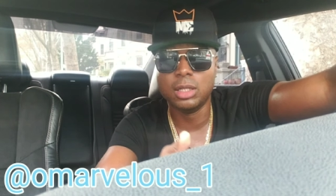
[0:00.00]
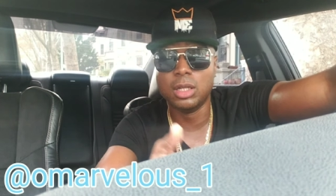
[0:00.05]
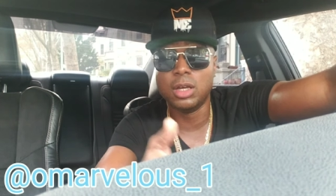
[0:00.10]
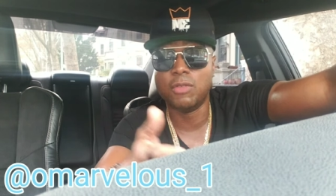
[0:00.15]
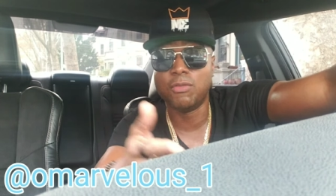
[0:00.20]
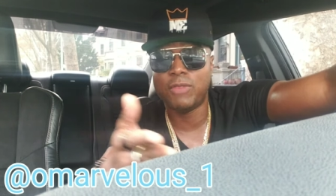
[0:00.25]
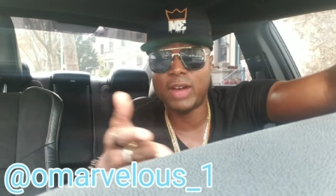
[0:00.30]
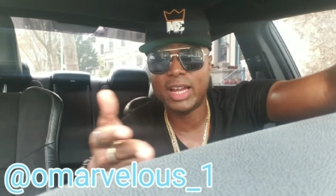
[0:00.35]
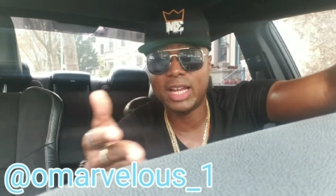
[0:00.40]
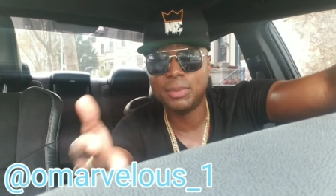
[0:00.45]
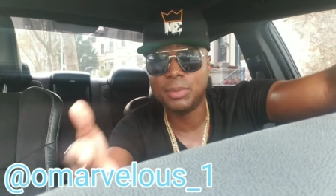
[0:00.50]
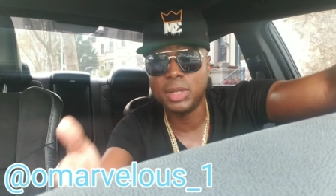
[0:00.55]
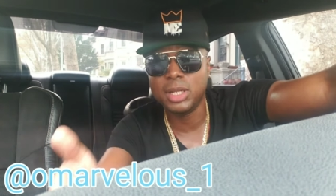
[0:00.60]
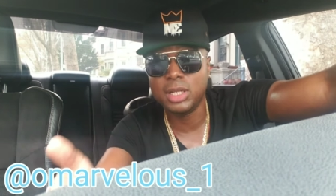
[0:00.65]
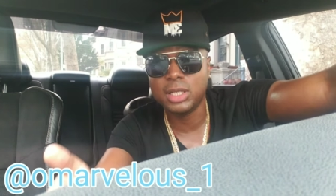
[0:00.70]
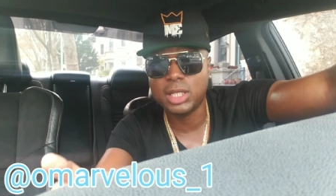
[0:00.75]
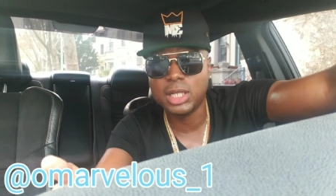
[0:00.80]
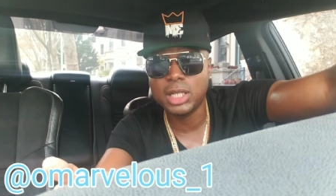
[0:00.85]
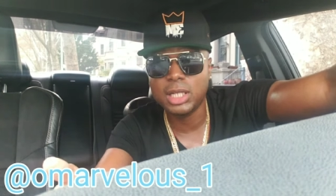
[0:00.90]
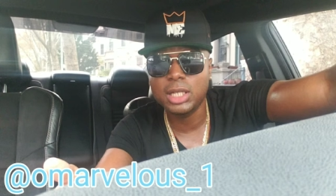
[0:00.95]
Enough
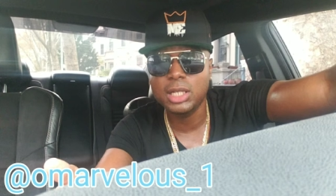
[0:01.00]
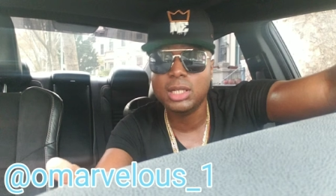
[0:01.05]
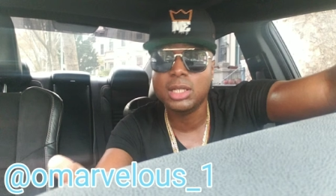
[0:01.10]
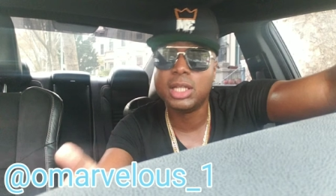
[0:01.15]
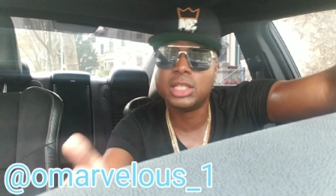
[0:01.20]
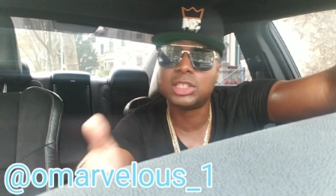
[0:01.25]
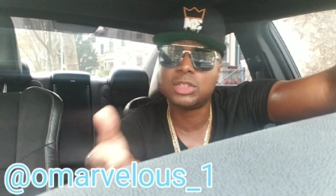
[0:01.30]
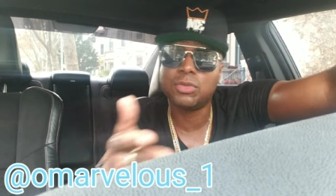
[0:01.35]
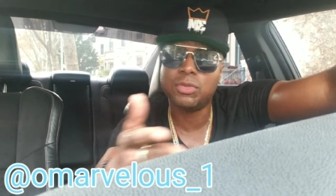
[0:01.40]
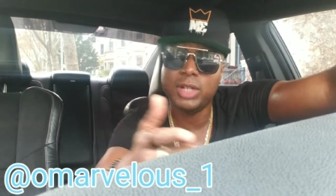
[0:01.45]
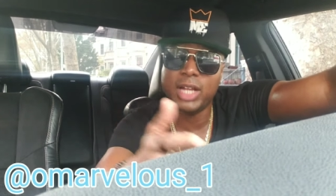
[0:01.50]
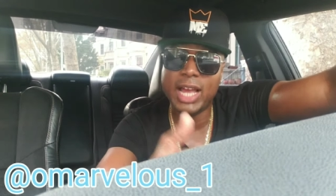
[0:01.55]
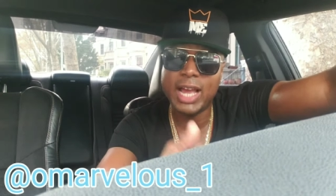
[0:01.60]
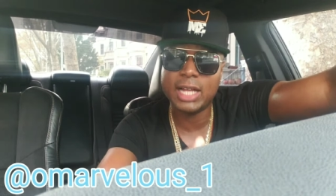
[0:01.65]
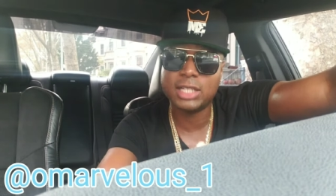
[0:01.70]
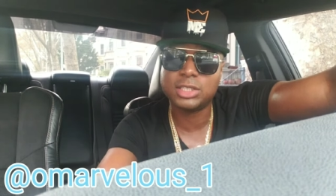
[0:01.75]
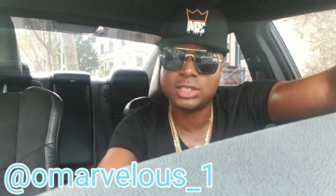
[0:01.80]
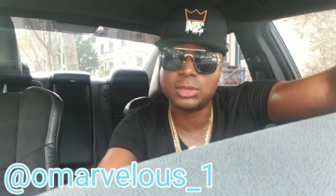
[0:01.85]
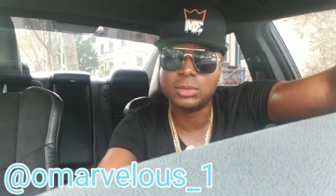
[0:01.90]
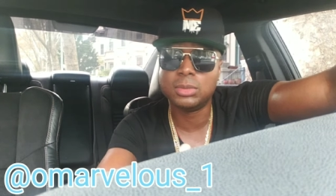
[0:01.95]
vitamin D, there's a
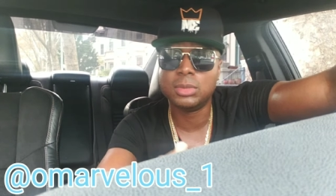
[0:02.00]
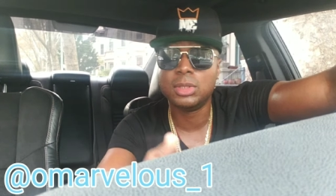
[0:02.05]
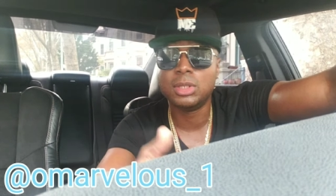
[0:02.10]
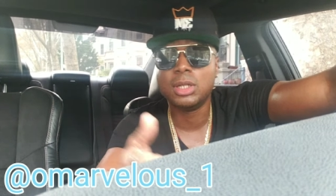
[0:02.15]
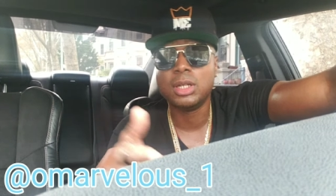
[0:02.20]
reaction.